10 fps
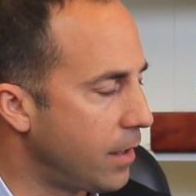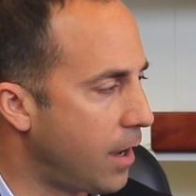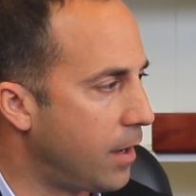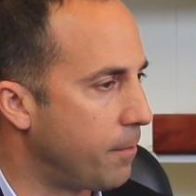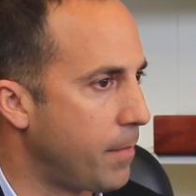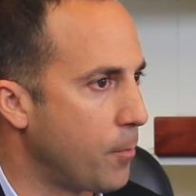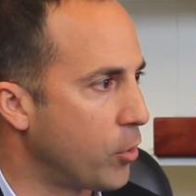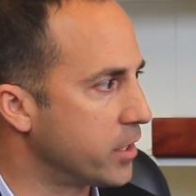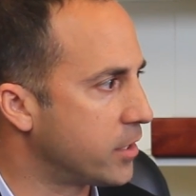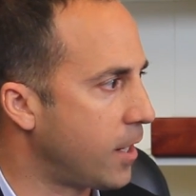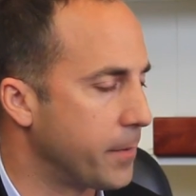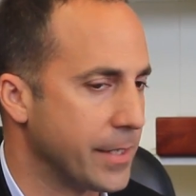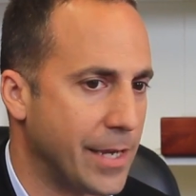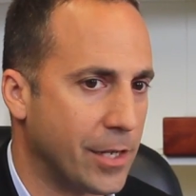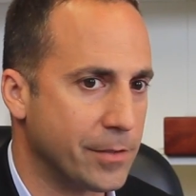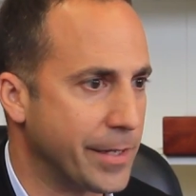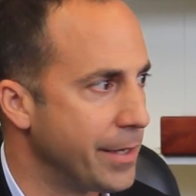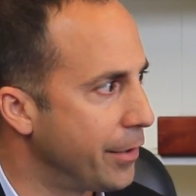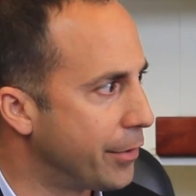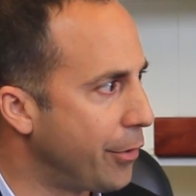My mortgage company tells me,
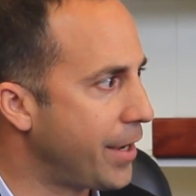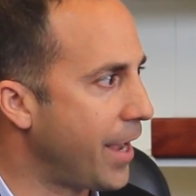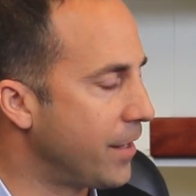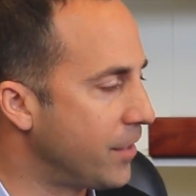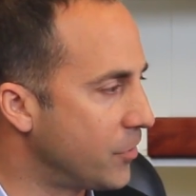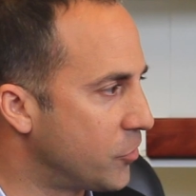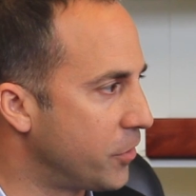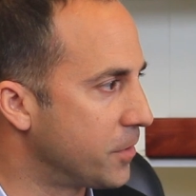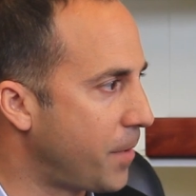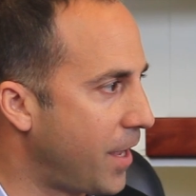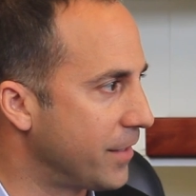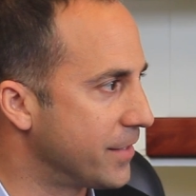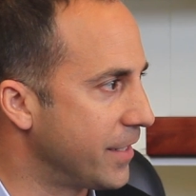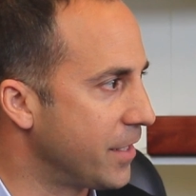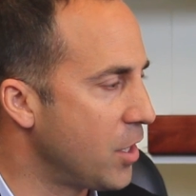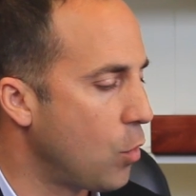go get an insurance policy.